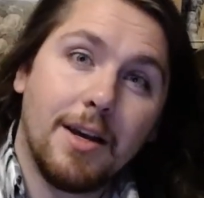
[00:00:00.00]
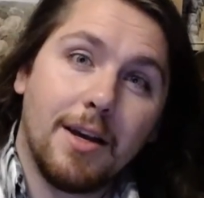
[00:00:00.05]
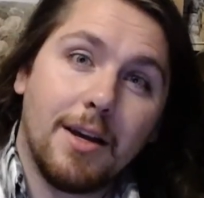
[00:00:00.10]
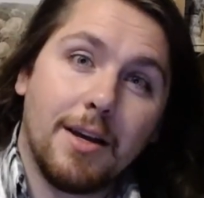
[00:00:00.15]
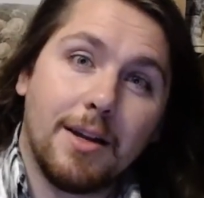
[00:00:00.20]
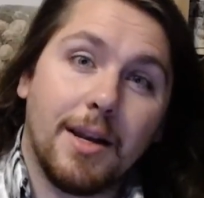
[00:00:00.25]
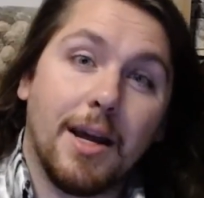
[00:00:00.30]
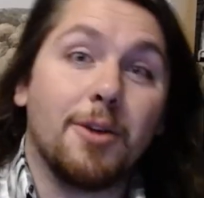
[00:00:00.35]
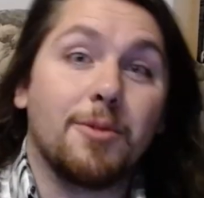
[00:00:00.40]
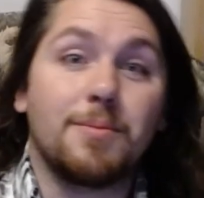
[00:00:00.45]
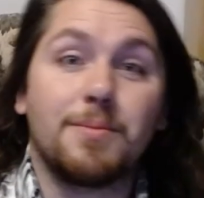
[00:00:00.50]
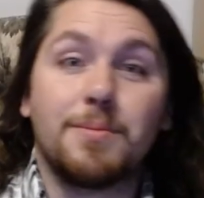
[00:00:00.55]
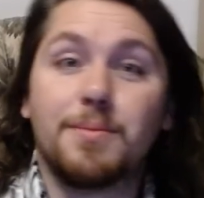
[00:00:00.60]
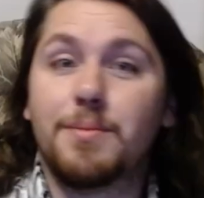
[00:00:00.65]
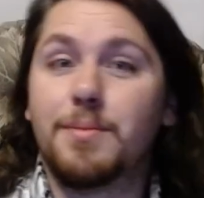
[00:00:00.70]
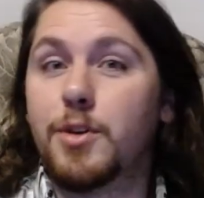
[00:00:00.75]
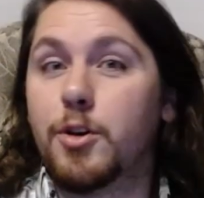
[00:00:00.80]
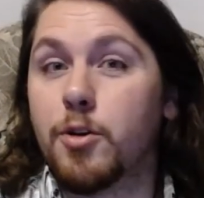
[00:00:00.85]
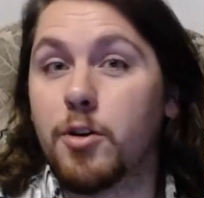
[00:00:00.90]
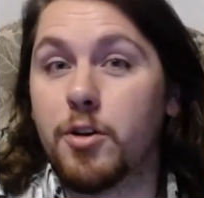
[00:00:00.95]
Now,
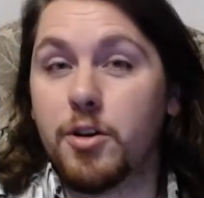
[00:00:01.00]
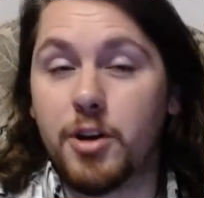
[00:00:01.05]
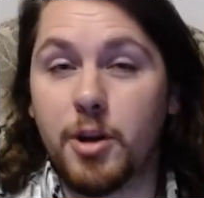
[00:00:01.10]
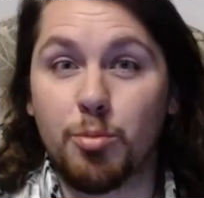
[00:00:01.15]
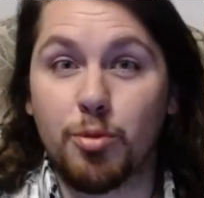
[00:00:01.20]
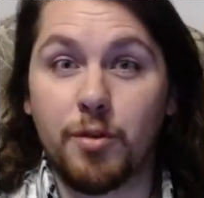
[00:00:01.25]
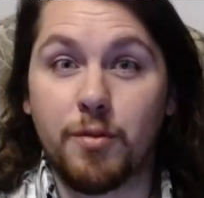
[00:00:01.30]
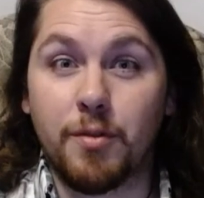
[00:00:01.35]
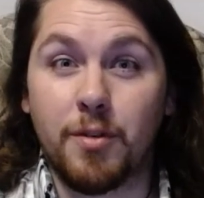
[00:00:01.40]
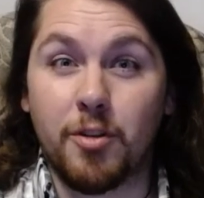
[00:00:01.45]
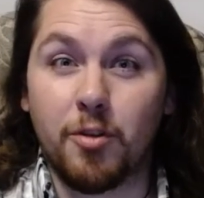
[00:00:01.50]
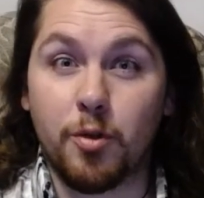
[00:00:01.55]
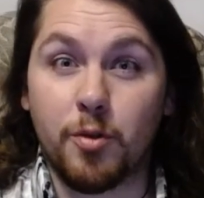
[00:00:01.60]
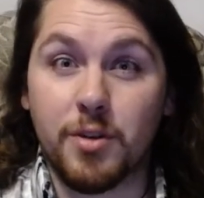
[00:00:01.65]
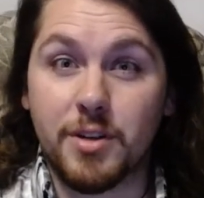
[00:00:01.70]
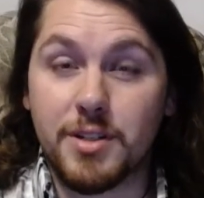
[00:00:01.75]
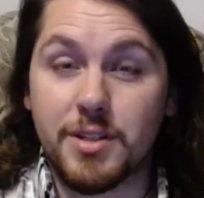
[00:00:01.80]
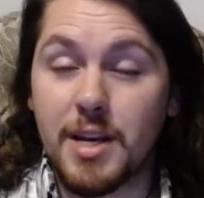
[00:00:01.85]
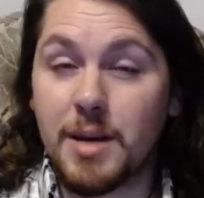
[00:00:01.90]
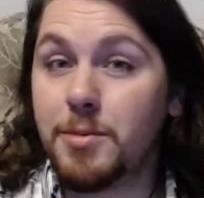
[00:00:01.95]
there are a number of other
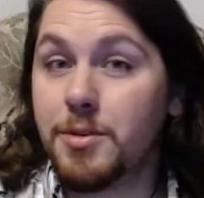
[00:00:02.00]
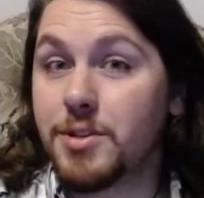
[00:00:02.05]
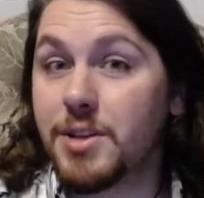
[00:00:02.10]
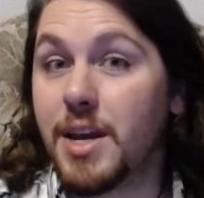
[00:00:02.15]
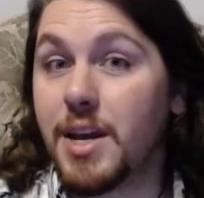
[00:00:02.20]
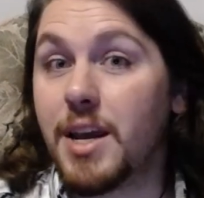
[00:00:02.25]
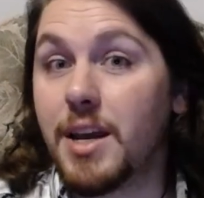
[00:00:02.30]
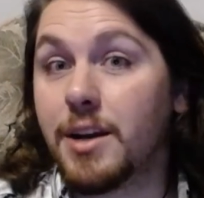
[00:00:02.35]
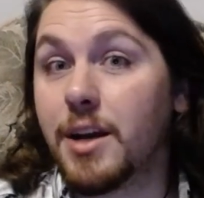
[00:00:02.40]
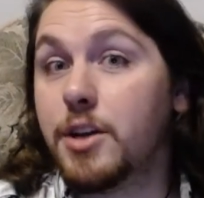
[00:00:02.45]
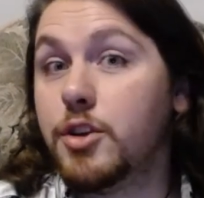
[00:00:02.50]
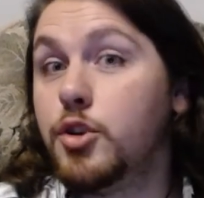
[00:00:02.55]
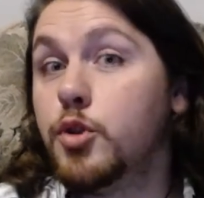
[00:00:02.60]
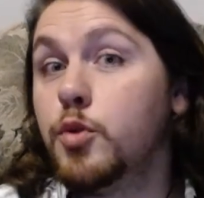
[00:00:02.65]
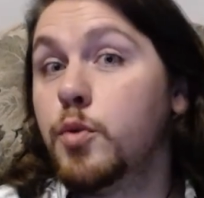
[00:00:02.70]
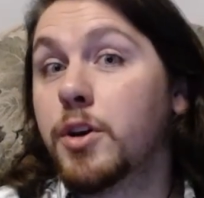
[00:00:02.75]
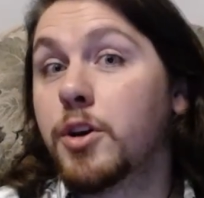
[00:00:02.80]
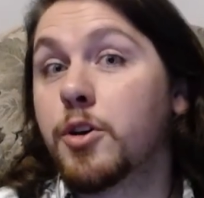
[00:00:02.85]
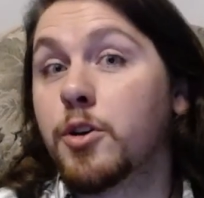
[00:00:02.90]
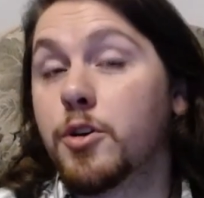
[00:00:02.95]
examples, and I do
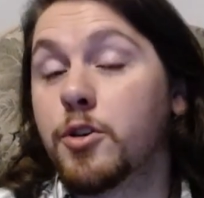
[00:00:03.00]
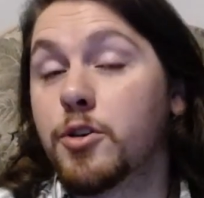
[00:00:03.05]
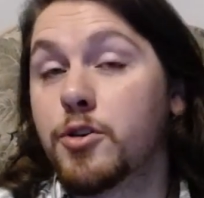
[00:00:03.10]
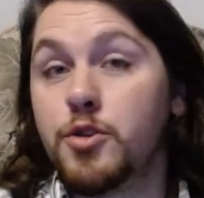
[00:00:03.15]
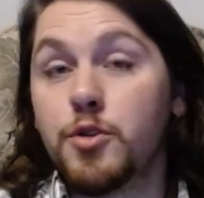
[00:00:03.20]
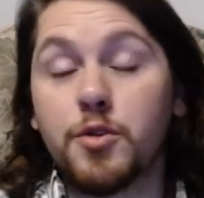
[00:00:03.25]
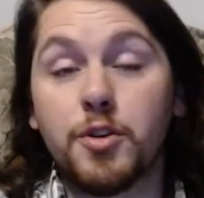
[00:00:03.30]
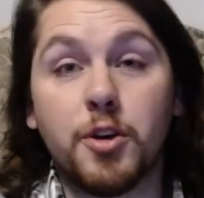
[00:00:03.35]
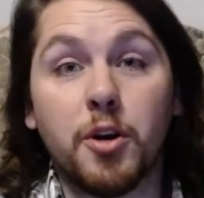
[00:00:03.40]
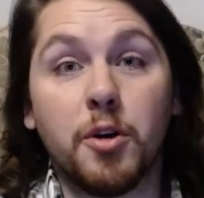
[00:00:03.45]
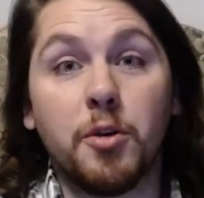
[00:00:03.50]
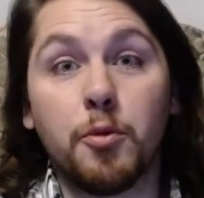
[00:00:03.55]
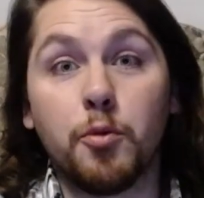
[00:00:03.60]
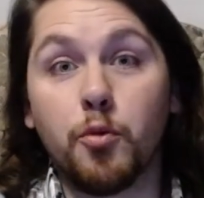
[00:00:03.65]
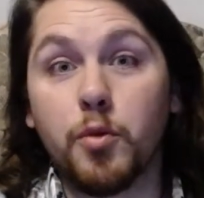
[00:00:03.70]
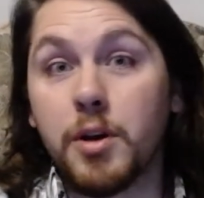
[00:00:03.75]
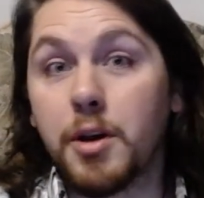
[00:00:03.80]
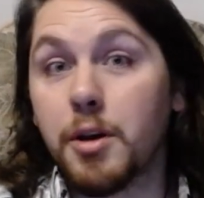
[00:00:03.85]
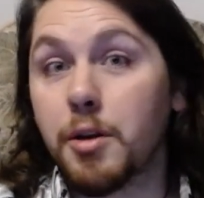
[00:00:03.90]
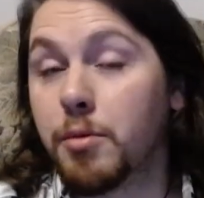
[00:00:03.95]
encourage you to go
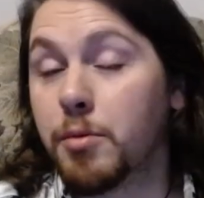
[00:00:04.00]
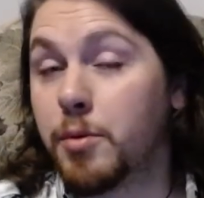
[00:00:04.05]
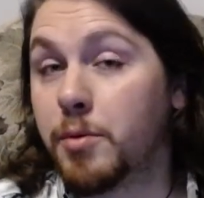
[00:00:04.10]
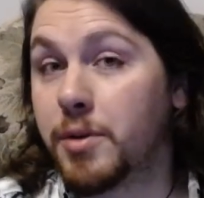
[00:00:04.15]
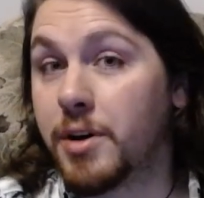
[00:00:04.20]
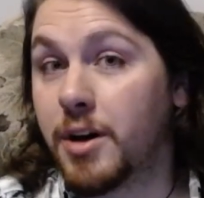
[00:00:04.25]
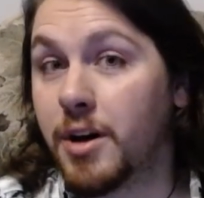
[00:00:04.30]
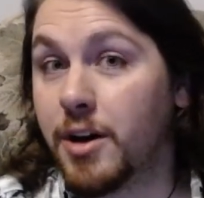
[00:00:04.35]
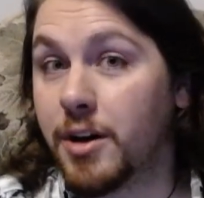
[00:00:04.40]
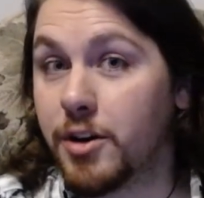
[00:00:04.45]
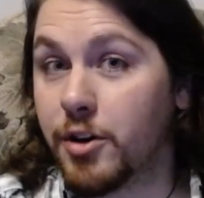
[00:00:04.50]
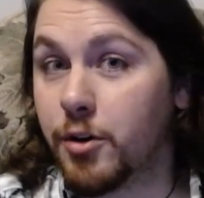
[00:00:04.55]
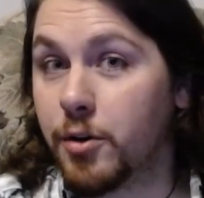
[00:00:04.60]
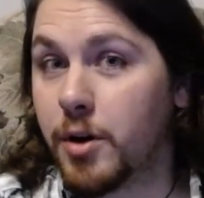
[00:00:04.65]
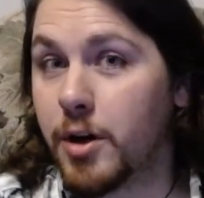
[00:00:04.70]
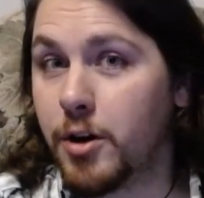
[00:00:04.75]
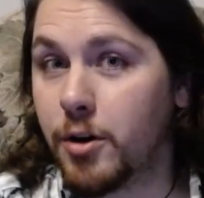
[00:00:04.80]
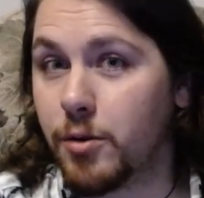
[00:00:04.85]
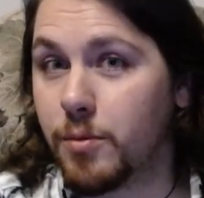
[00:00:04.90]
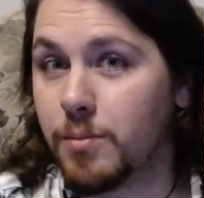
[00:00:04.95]
read through it on your
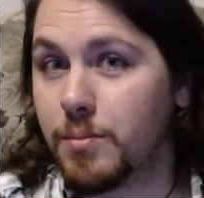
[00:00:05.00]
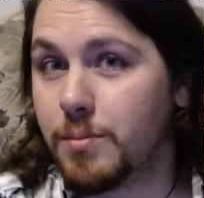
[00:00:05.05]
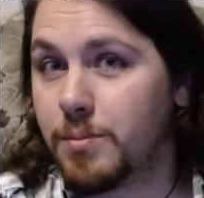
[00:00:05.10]
own.